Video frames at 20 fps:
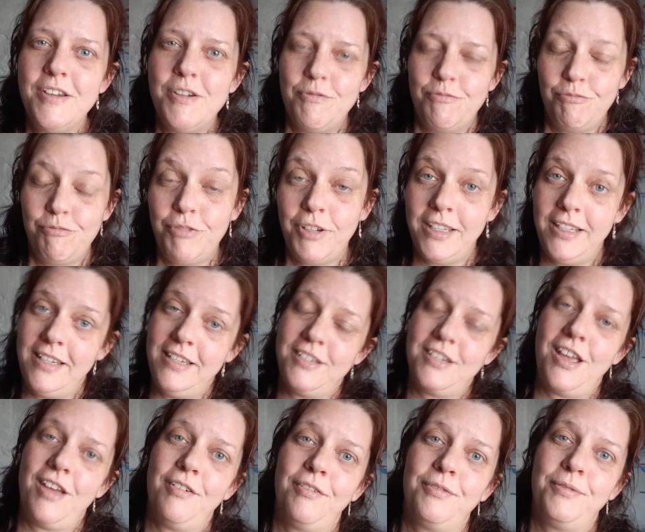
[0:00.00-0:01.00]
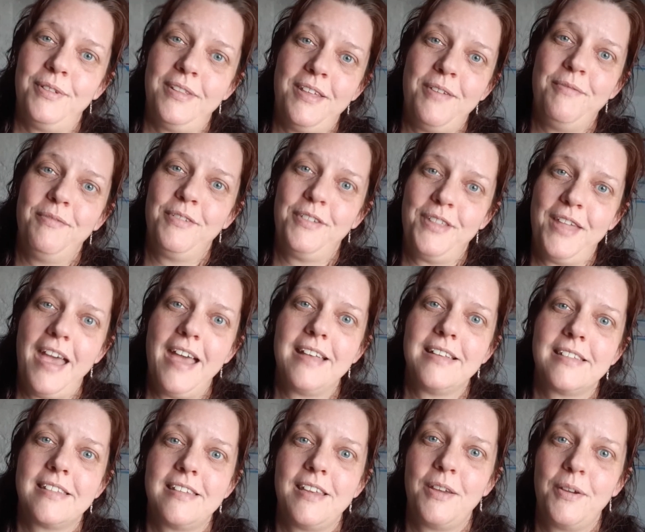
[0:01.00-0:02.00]
really chuffed with him for that.
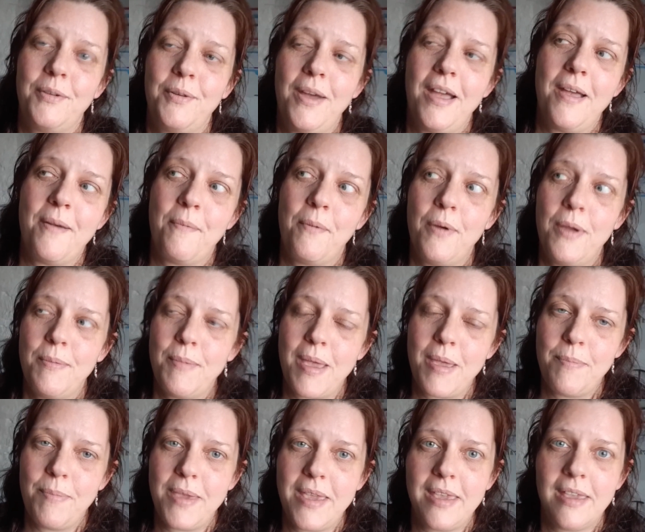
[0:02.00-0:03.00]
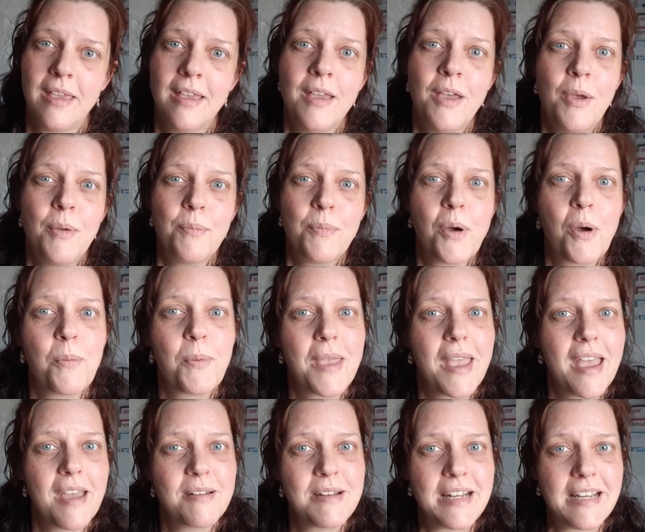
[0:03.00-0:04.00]
So we may be popping
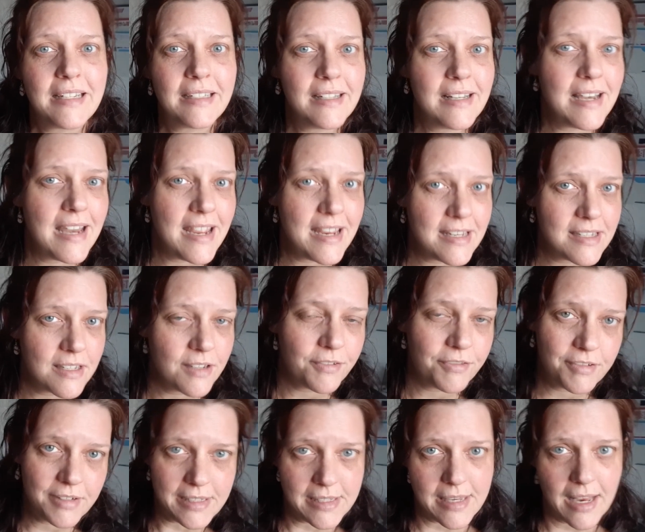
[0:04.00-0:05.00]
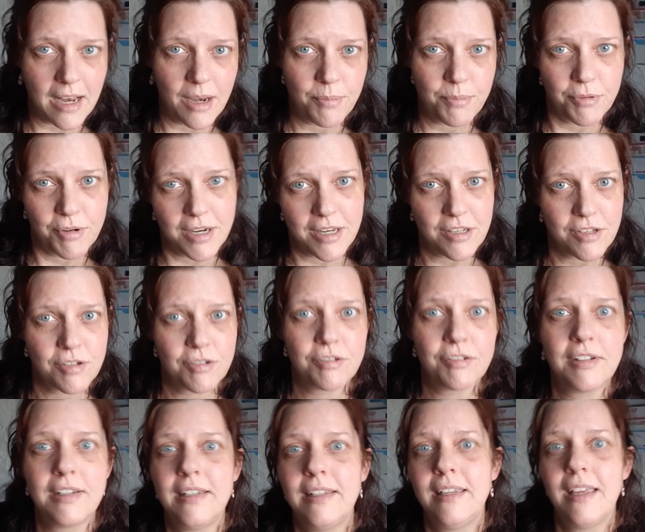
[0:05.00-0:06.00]
out a little later for a
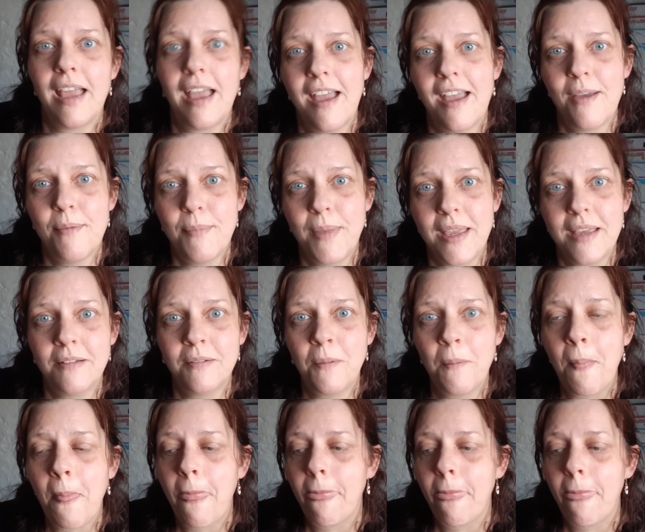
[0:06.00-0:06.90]
celebratory meal.